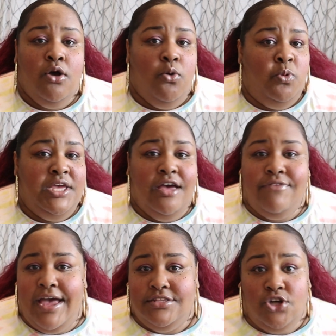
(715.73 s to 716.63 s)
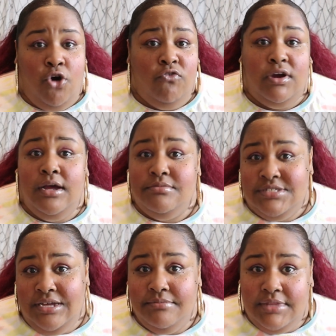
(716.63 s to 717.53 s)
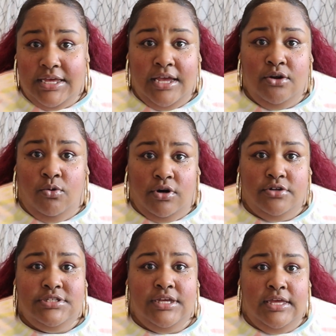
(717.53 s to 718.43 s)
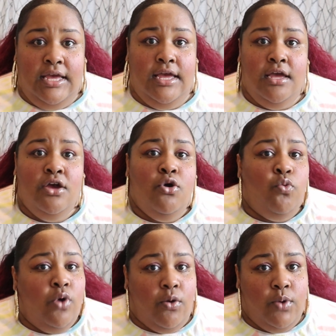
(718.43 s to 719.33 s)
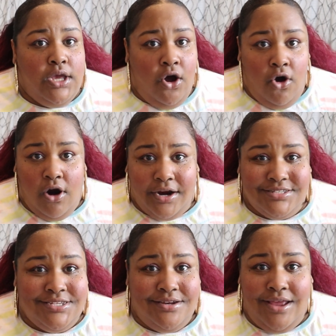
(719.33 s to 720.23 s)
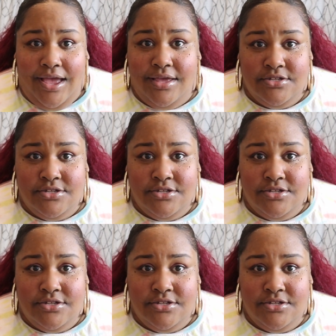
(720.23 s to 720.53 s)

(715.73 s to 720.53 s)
we have had to overcome something in order to get where we are today.